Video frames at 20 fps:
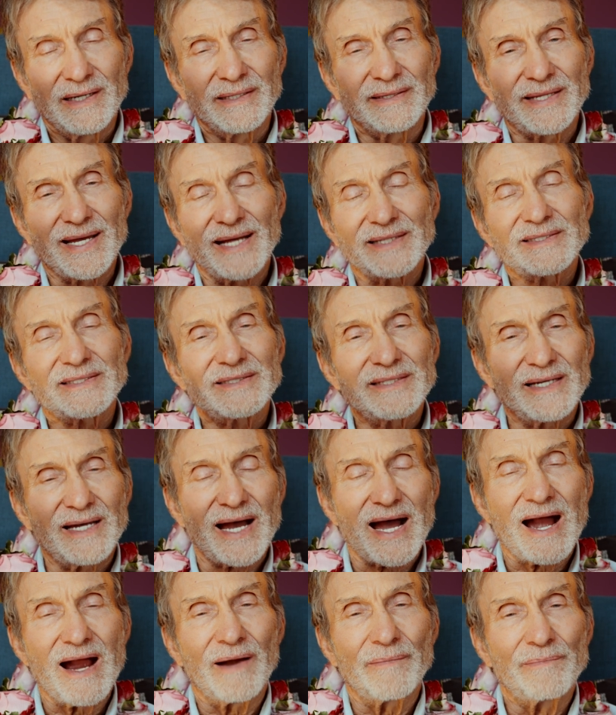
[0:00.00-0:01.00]
that's
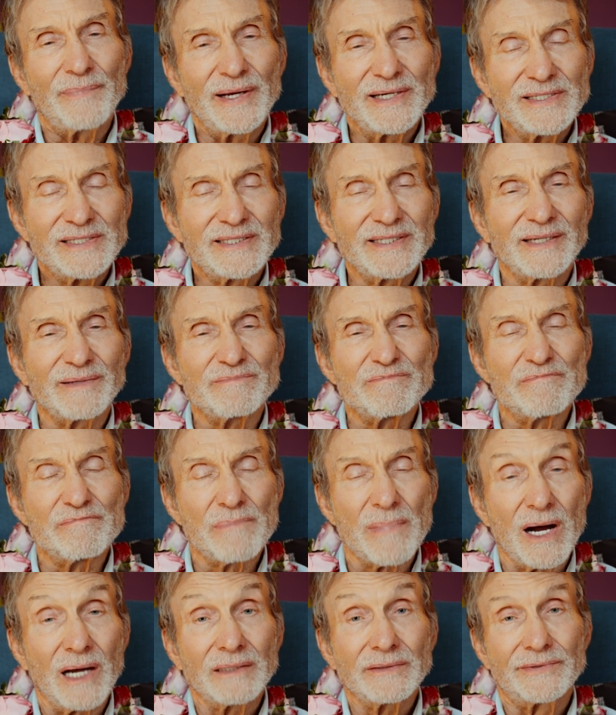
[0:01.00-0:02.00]
our basic
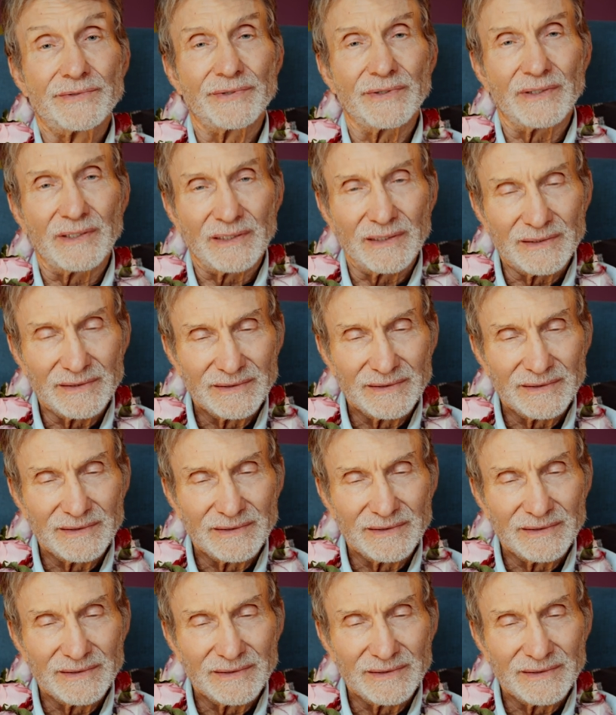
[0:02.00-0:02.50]
mantra